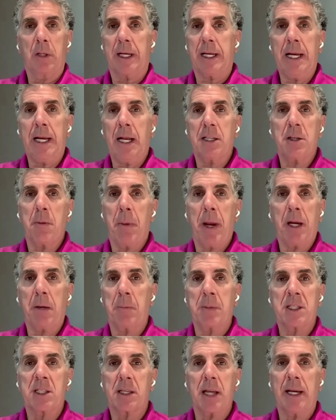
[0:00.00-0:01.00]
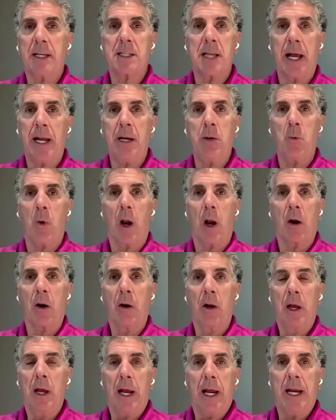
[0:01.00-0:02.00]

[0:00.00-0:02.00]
Like he doesn't make mistakes anywhere